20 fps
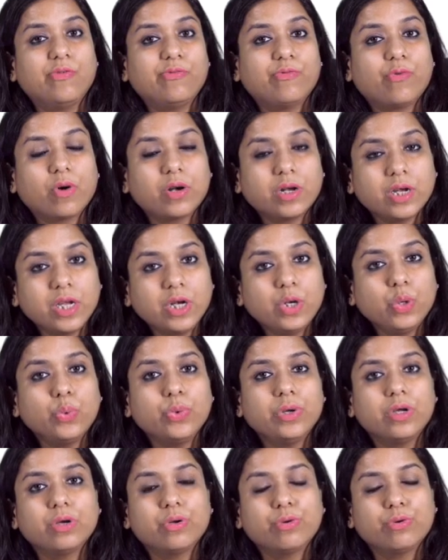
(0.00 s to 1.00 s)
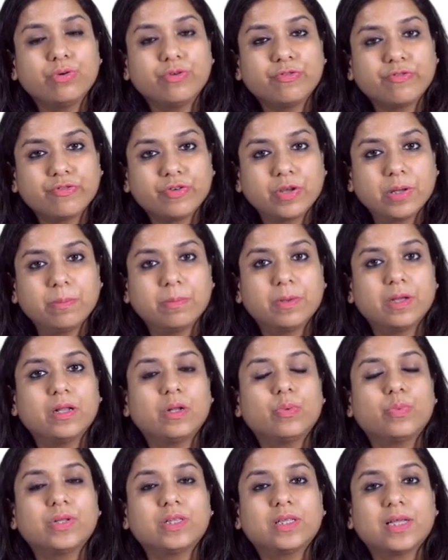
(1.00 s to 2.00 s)
42-year-old
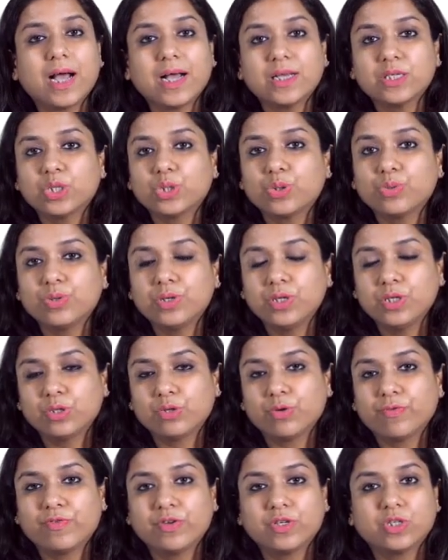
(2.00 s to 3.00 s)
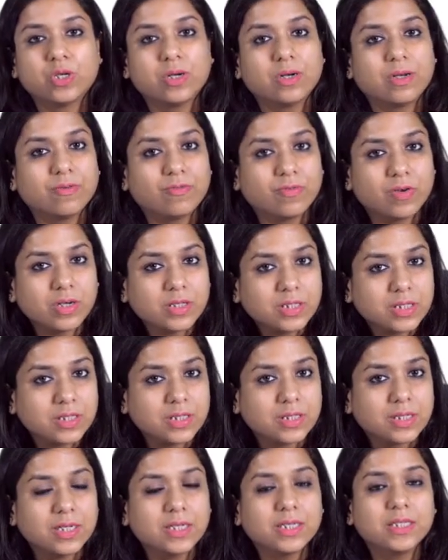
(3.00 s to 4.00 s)
female with gastroesophageal reflux
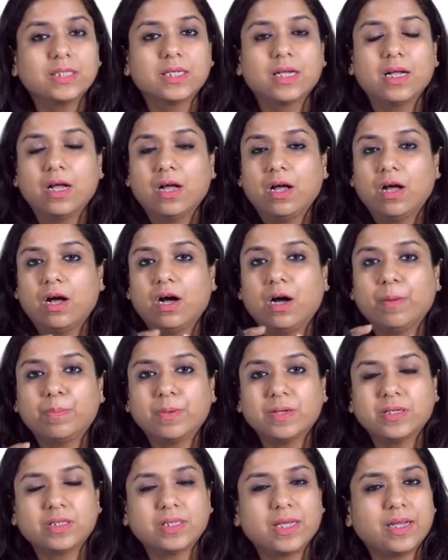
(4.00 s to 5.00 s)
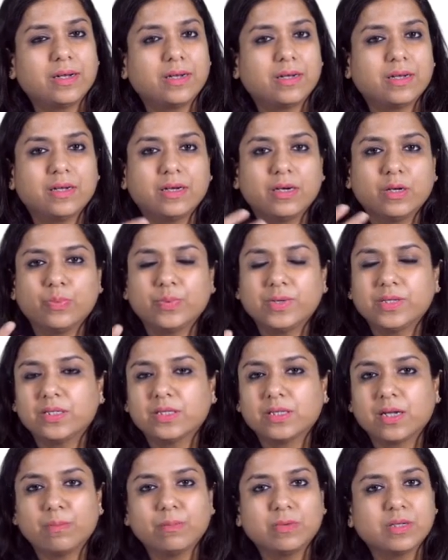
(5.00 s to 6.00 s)
disease presented with
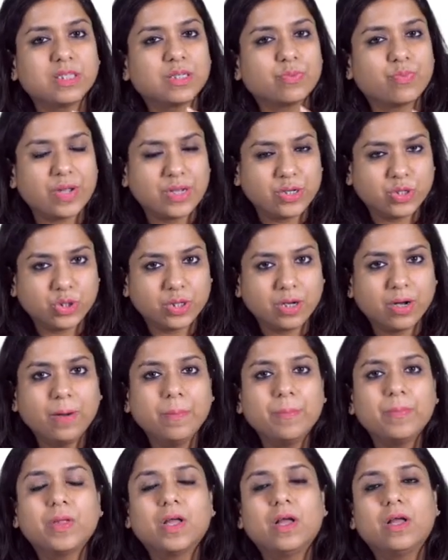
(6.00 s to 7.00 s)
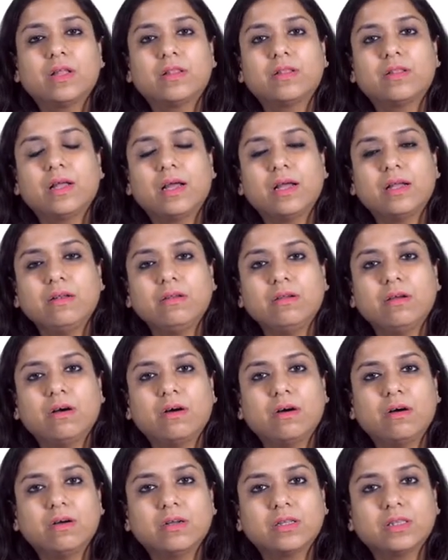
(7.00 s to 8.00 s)
some dysphagia. Then
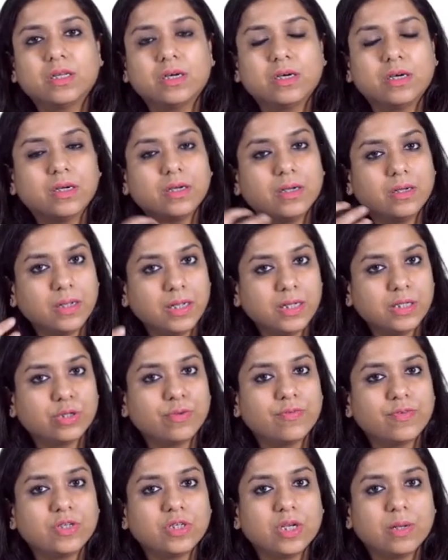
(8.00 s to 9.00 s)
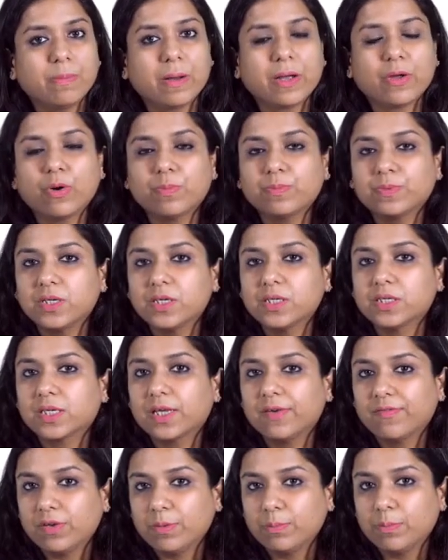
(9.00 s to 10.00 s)
the esophageal biopsy is
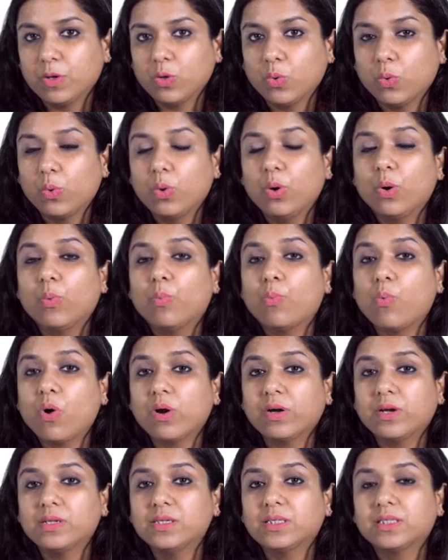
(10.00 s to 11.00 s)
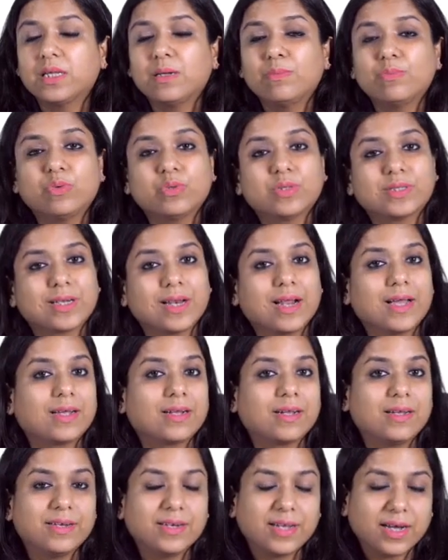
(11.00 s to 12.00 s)
given below. What is the most
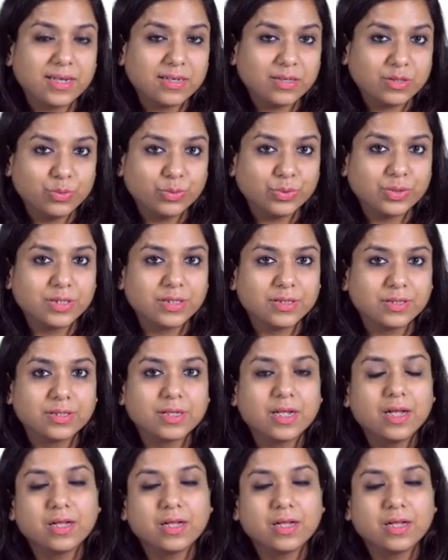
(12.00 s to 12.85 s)
likely diagnosis?